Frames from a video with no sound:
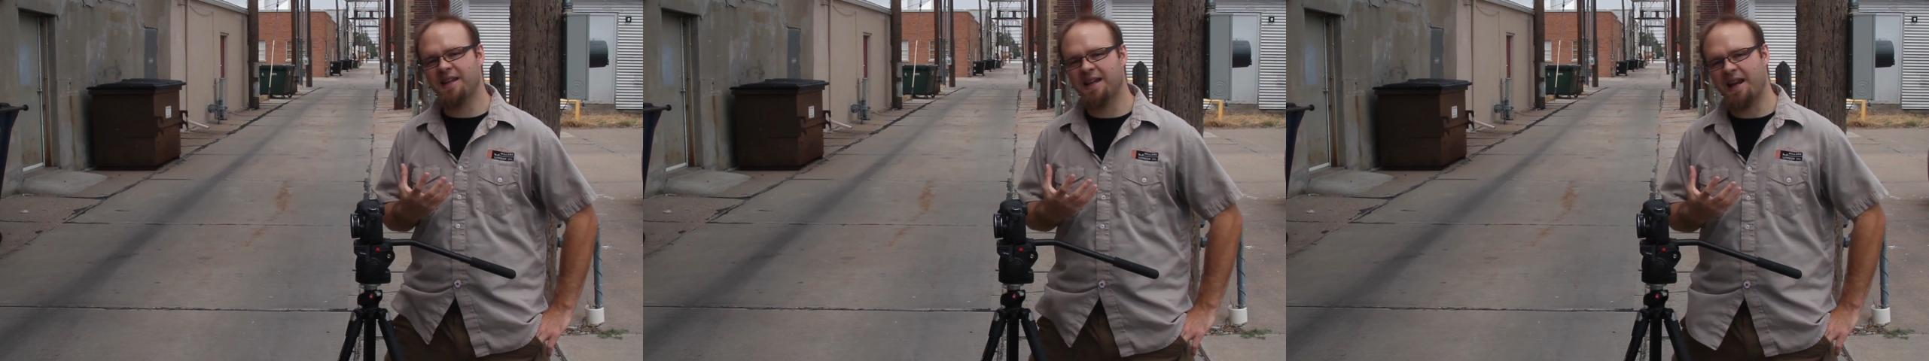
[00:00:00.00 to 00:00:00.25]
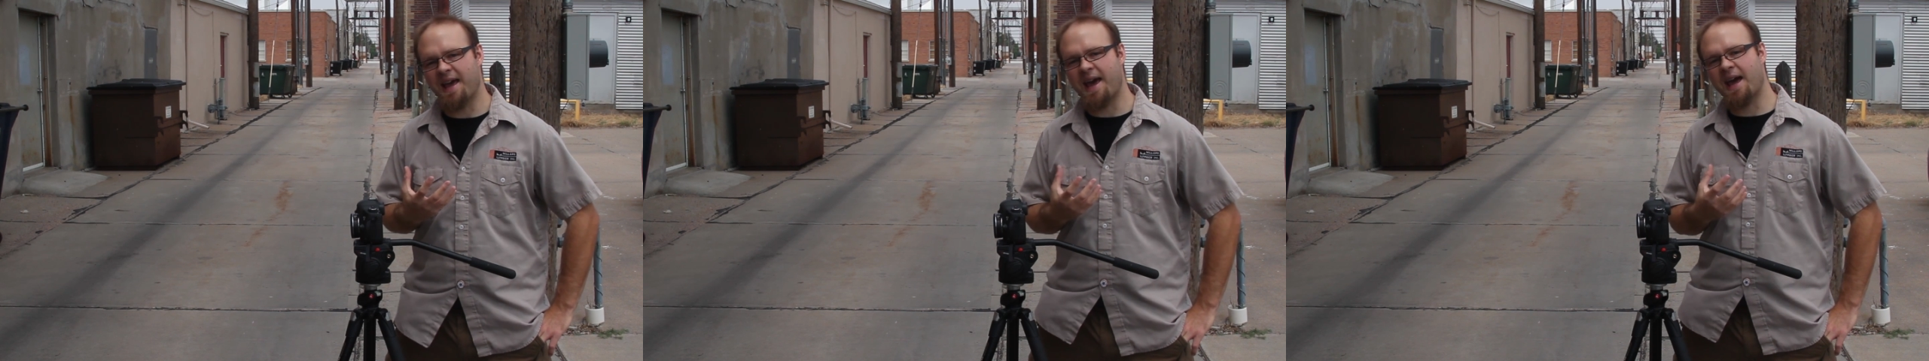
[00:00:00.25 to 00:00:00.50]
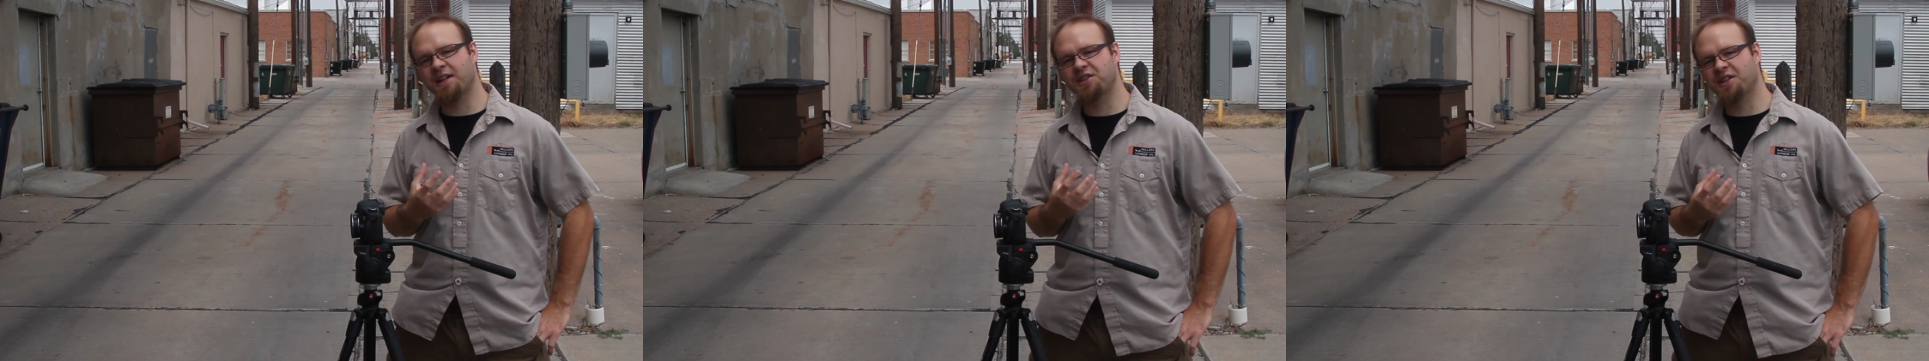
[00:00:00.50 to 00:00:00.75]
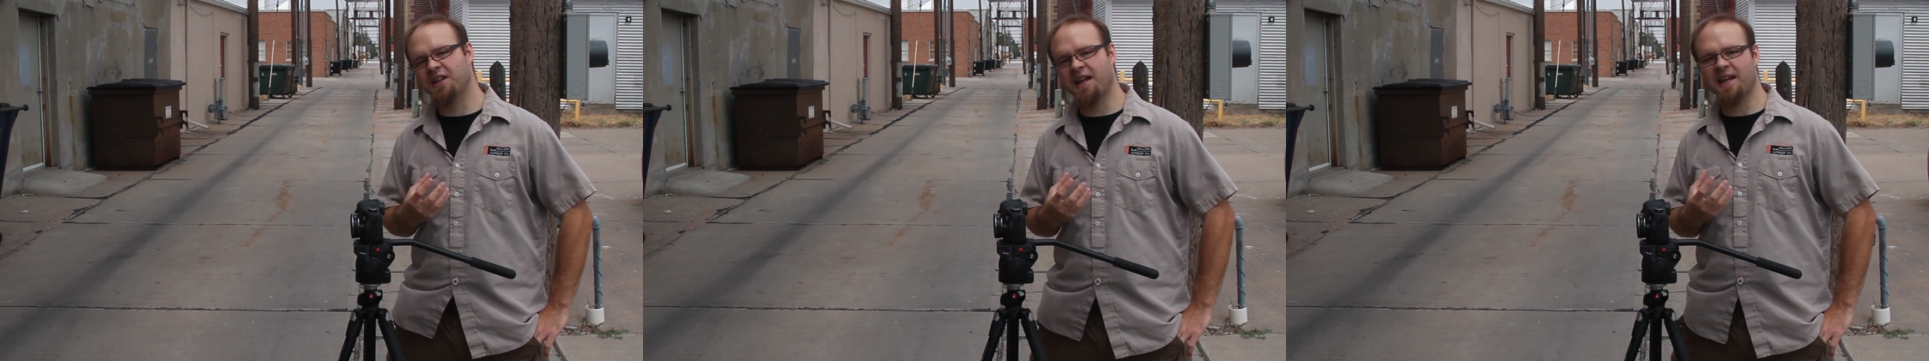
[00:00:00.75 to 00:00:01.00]
in
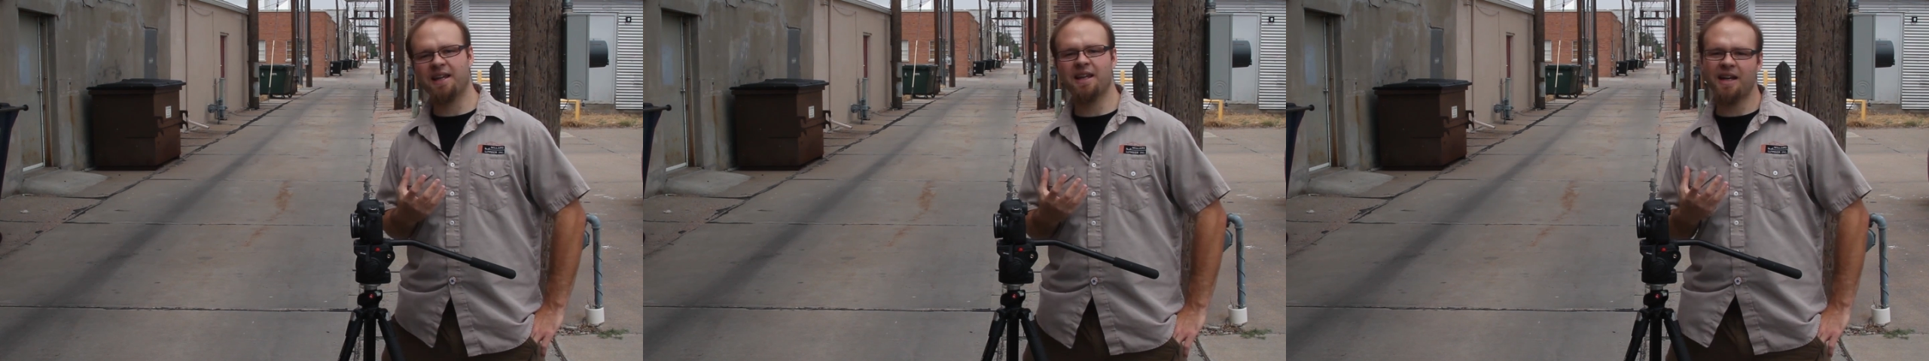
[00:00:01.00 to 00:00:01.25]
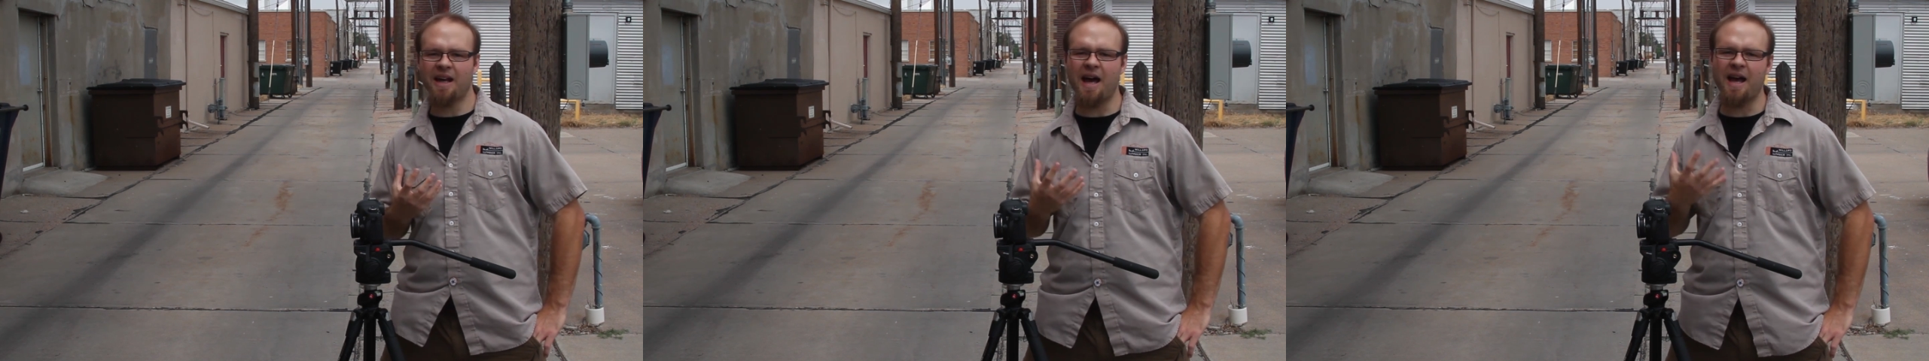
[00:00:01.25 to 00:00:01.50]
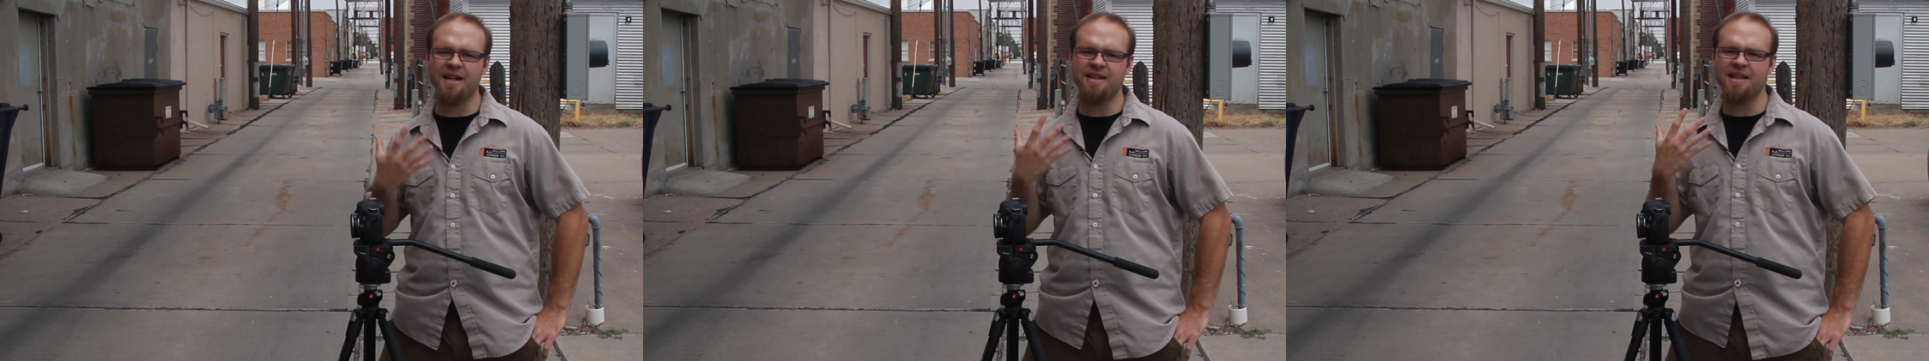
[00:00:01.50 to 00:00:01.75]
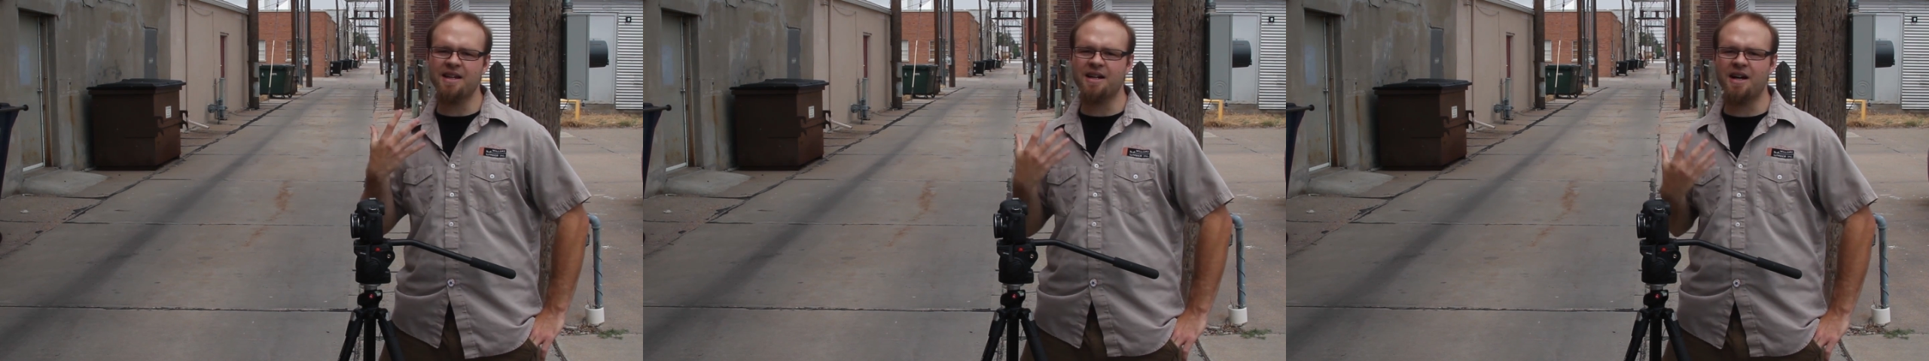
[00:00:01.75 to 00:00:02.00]
action and get an
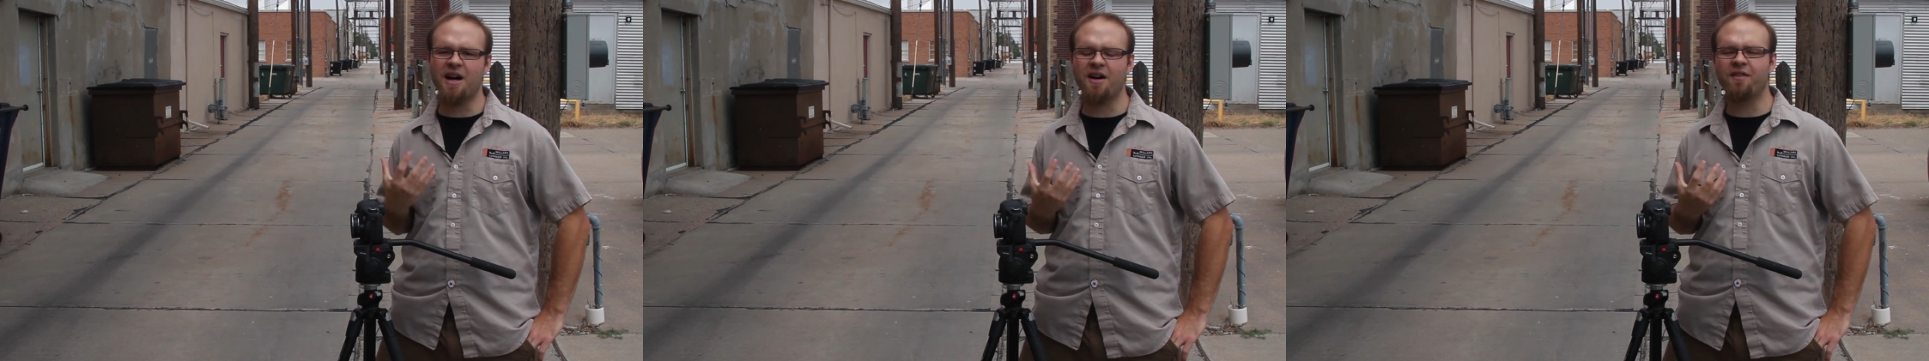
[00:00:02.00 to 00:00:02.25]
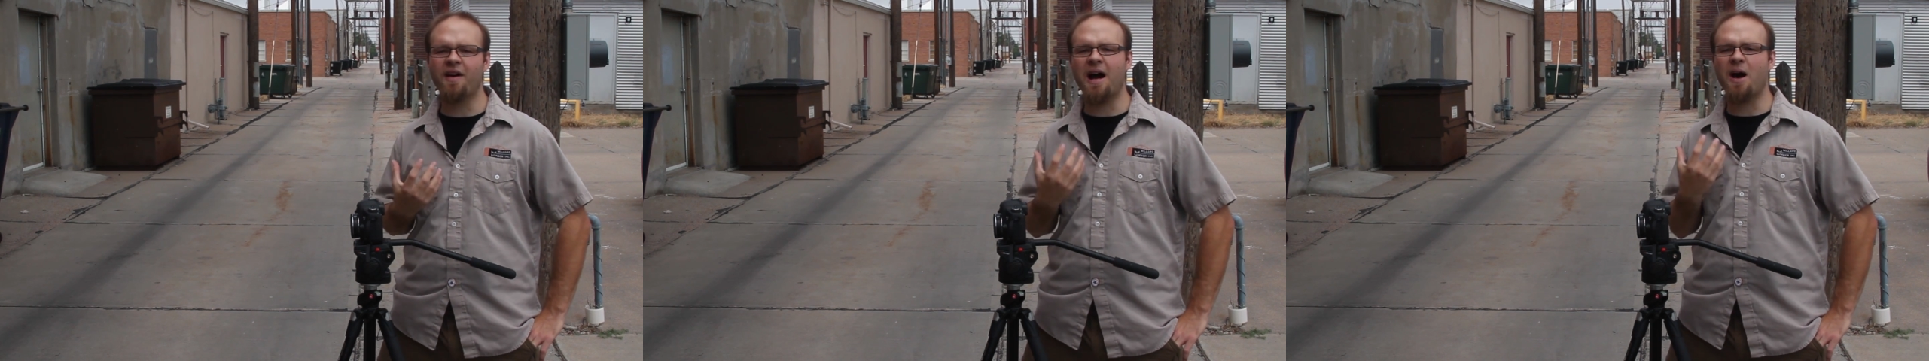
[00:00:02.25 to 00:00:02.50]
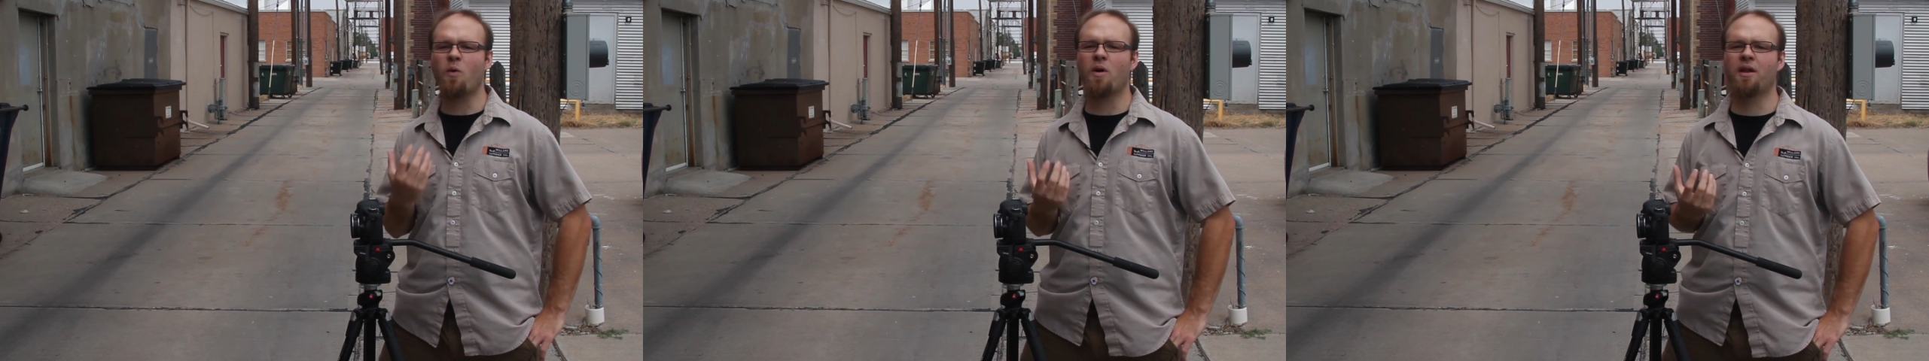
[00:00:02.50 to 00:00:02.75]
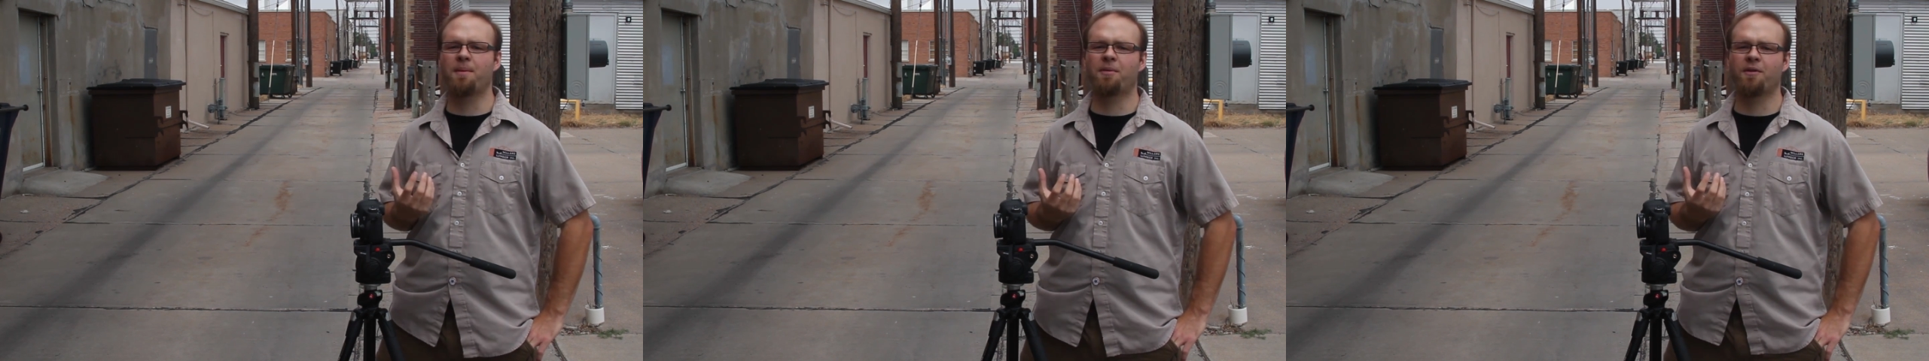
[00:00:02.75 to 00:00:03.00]
idea of how
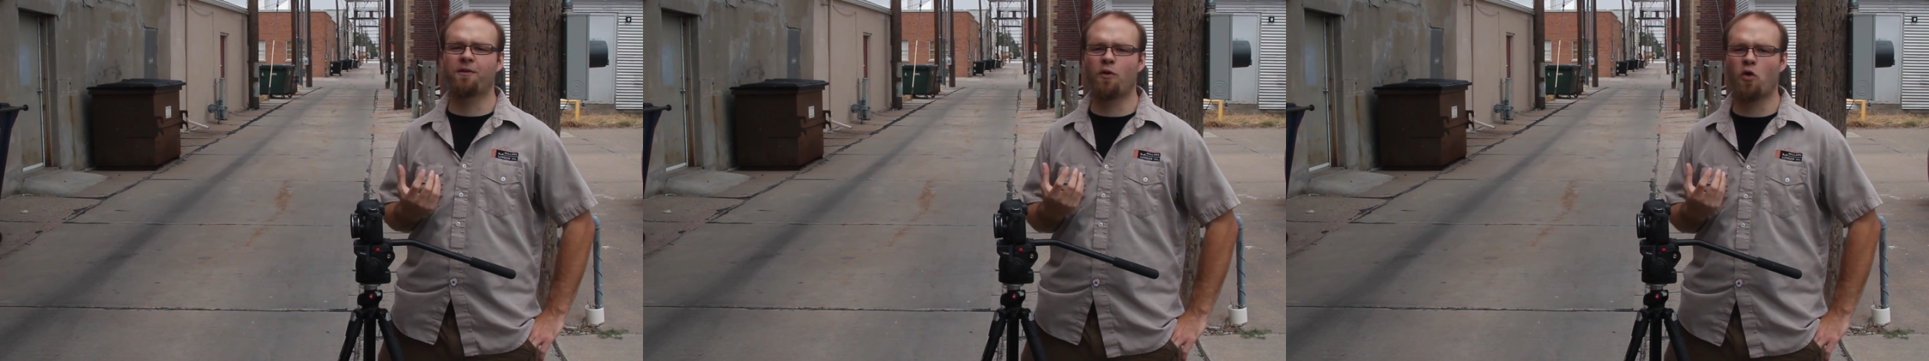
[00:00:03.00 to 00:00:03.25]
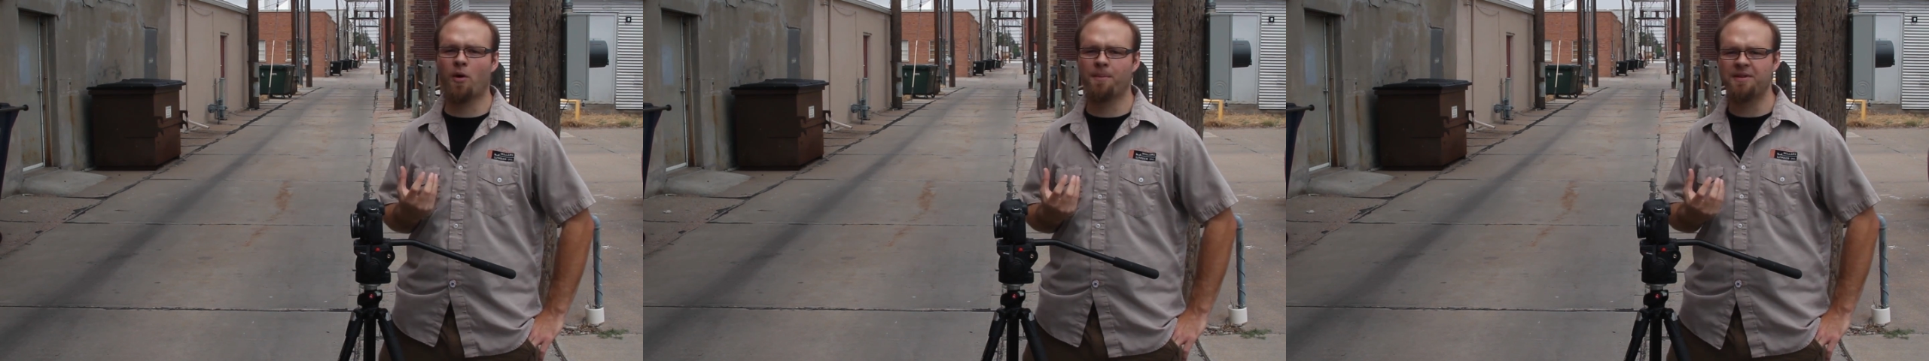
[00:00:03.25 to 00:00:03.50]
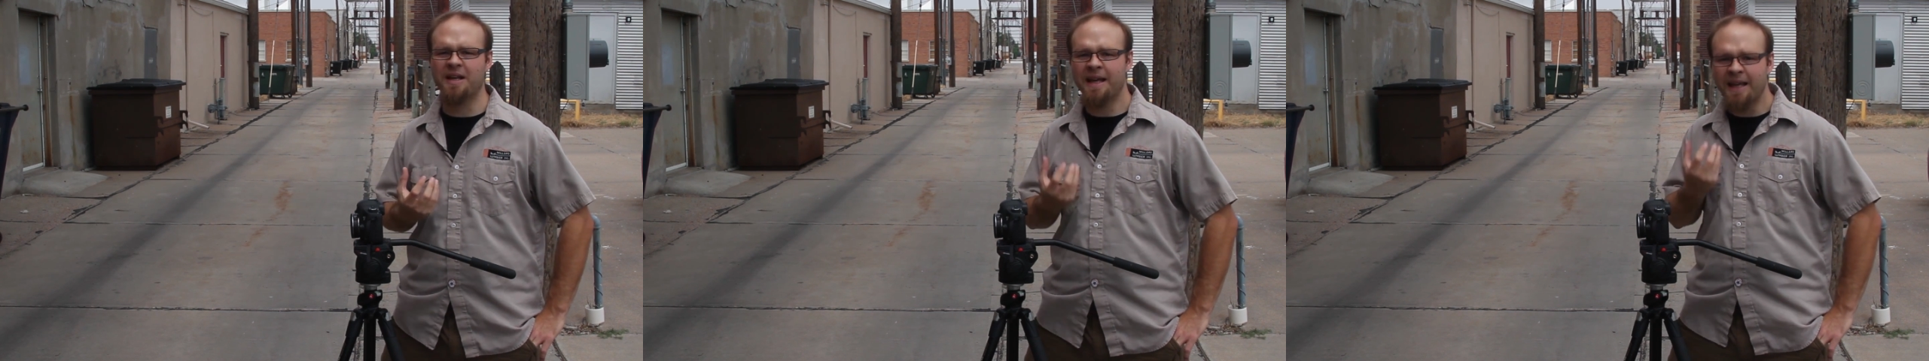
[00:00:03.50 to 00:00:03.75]
well it performs